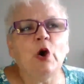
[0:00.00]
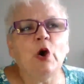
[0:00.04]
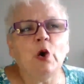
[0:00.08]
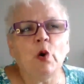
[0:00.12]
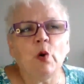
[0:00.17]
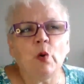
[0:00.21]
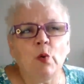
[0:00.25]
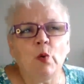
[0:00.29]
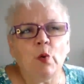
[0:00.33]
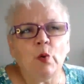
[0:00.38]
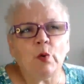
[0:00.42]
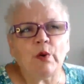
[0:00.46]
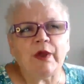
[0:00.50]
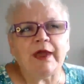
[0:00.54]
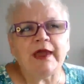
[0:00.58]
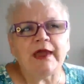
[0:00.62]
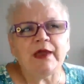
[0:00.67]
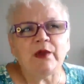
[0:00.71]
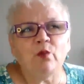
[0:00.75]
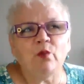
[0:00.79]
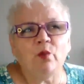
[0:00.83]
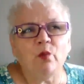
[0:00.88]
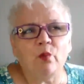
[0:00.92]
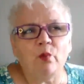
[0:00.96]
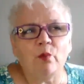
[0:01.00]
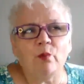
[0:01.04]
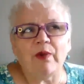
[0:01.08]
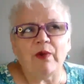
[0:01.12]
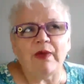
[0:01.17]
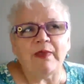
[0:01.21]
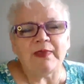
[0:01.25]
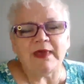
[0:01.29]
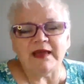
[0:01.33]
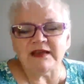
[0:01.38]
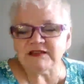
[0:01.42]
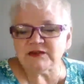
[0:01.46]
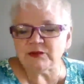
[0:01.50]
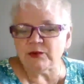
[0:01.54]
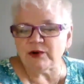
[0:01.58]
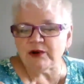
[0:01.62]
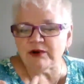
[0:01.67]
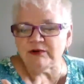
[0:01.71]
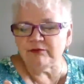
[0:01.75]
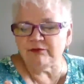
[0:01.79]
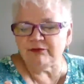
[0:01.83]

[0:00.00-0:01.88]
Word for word: okay, and that's where,